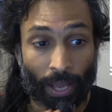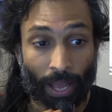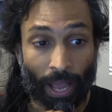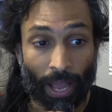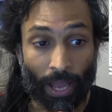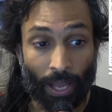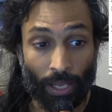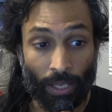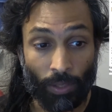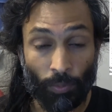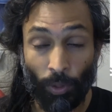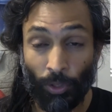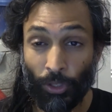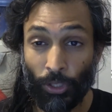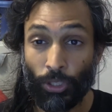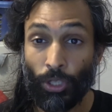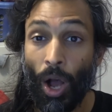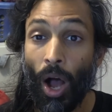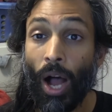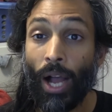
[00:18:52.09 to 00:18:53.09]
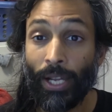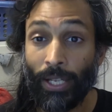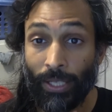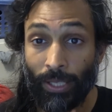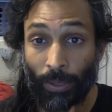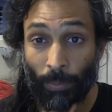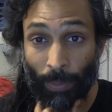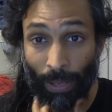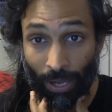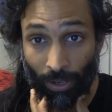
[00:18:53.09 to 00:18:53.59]
And what they're talking
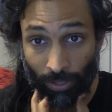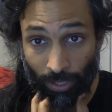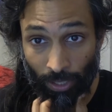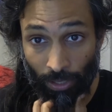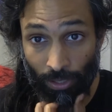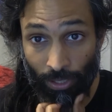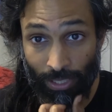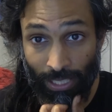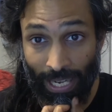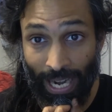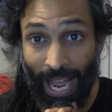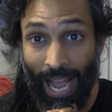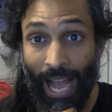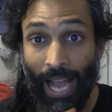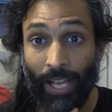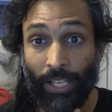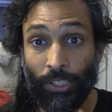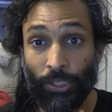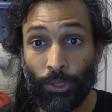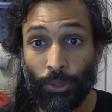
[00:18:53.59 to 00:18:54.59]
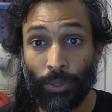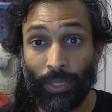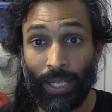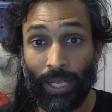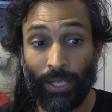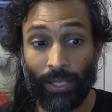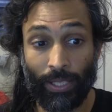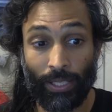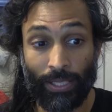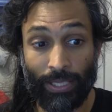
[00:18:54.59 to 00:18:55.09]
about here is that as you
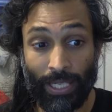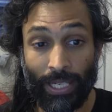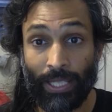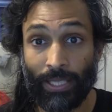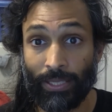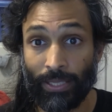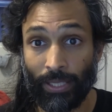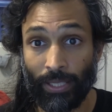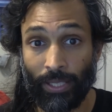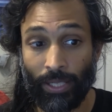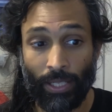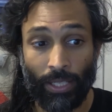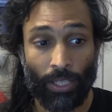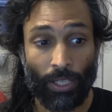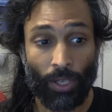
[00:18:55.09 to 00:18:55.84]
get addicted,